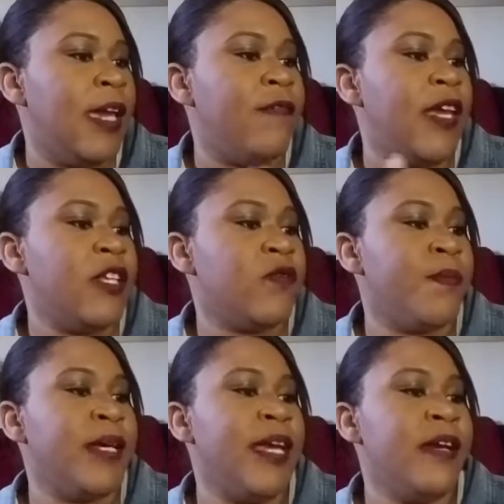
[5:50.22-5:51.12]
Advanced
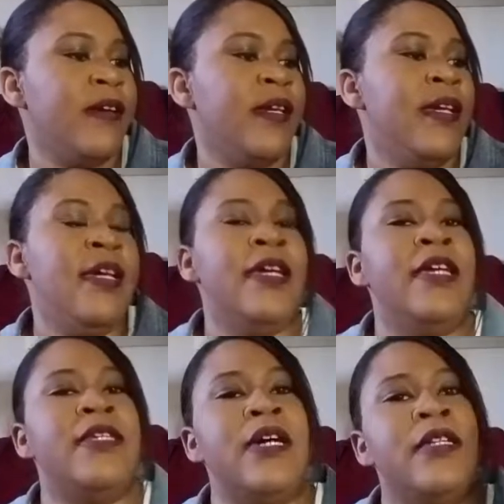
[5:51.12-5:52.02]
Repair.
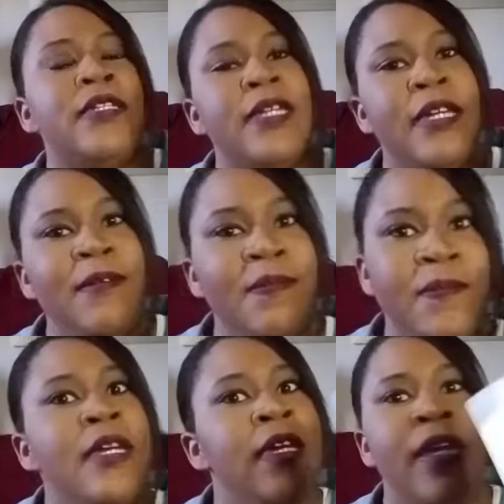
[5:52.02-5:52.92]
It's unscented.
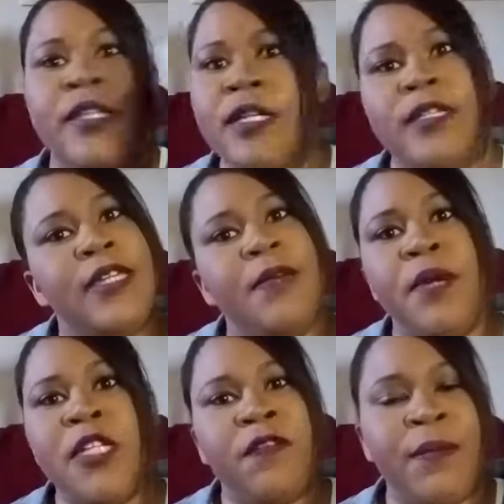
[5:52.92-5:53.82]
It doesn't take
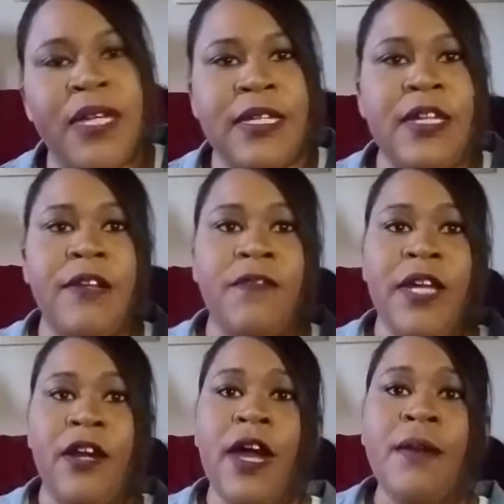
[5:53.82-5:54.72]
much for my skin to
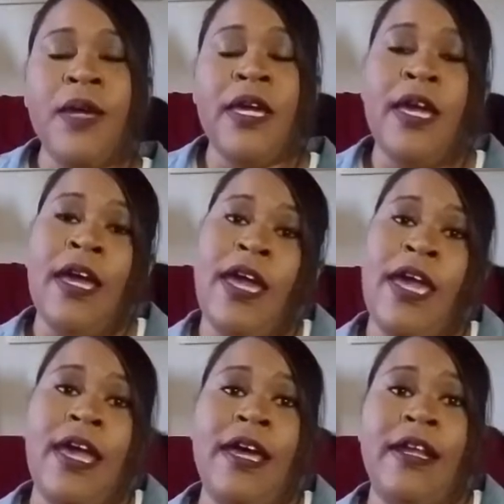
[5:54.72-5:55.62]
flare up
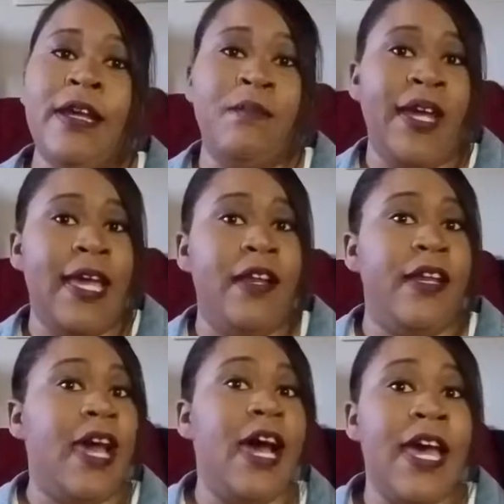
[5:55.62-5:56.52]
and break out
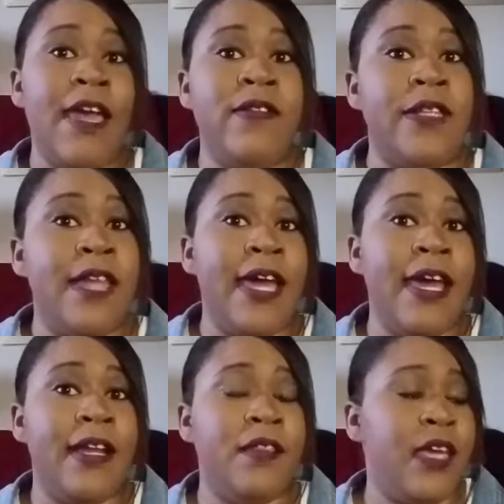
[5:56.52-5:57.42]
in hives and that
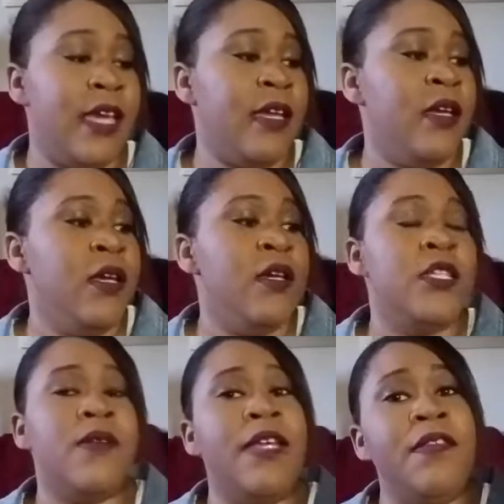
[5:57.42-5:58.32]
kind of thing.
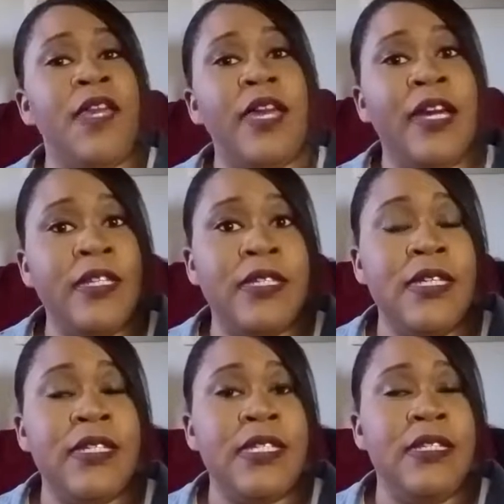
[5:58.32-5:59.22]
So anything
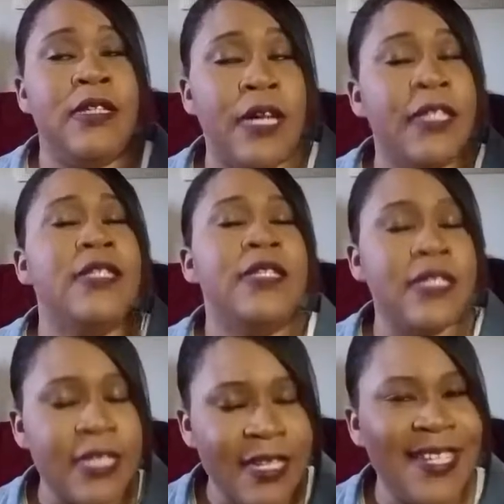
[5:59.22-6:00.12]

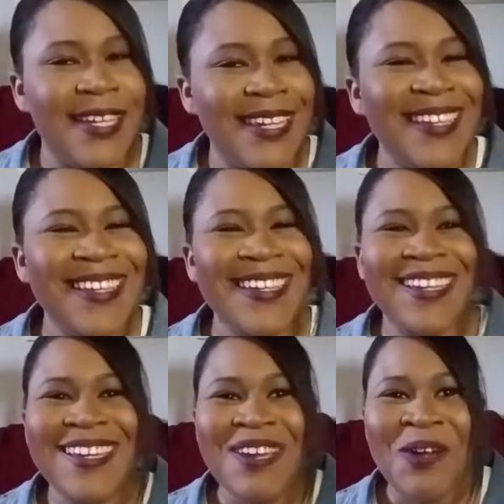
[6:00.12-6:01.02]
unscented
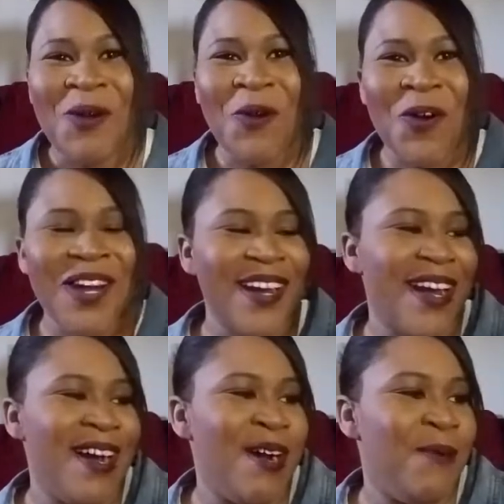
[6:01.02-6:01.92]
or
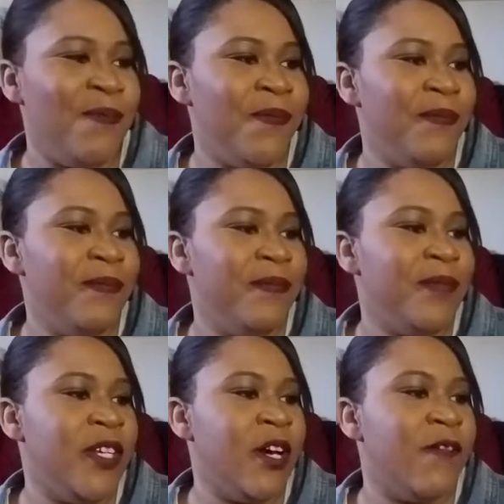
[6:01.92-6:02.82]

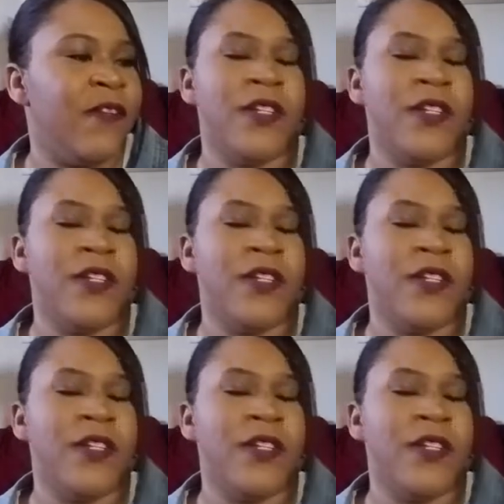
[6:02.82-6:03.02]
you know,